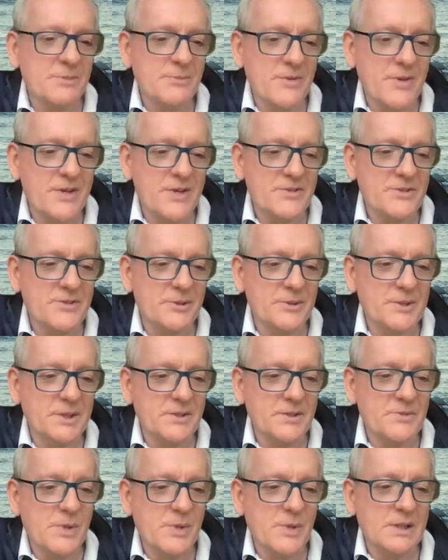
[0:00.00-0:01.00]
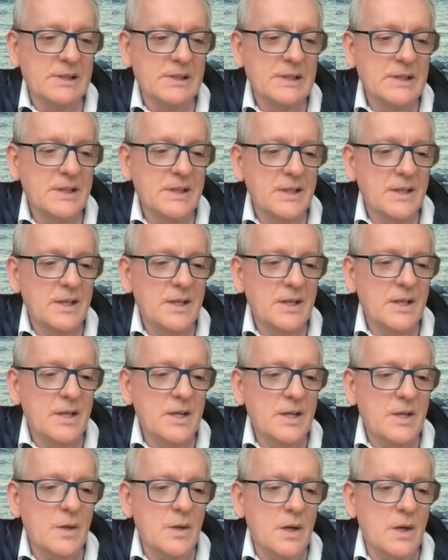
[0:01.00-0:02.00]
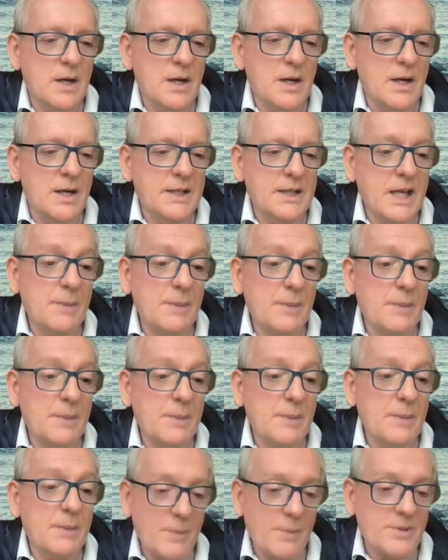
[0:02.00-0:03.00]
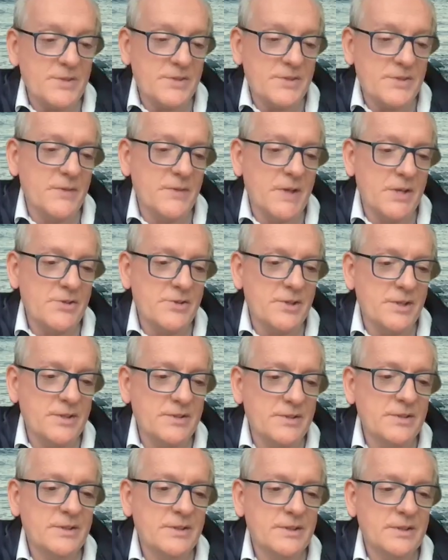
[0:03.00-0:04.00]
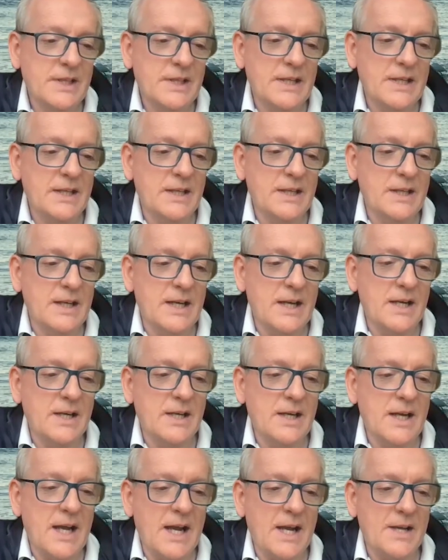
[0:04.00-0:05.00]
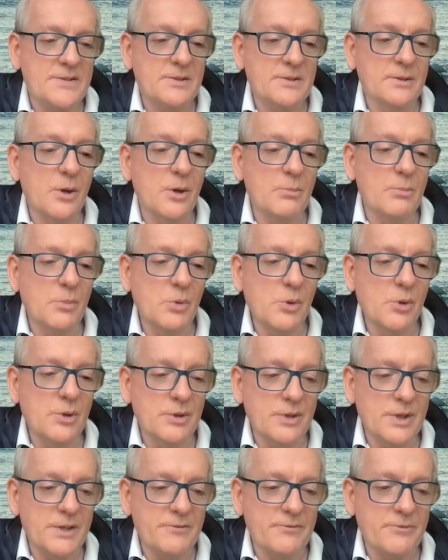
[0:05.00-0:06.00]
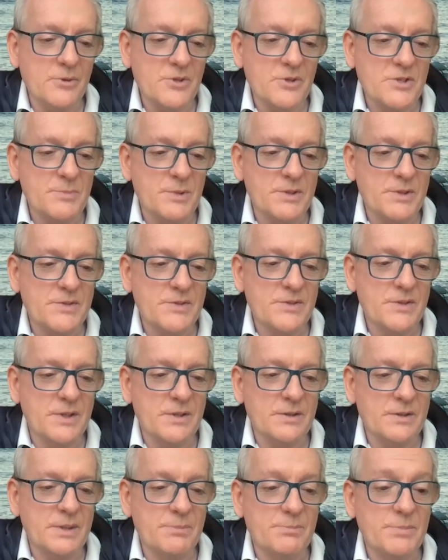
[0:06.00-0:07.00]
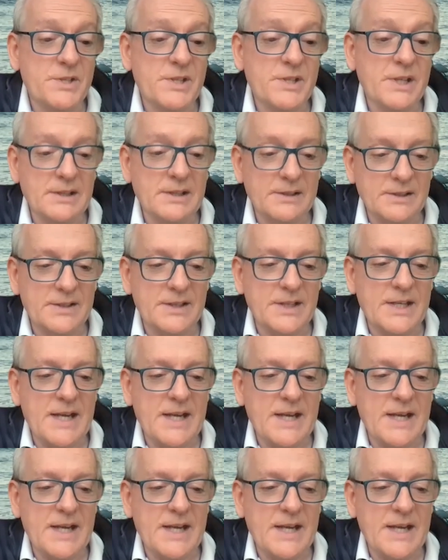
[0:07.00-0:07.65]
of theirs going as well. Chemical Weapons Convention has a lot more enforcement. In particular, it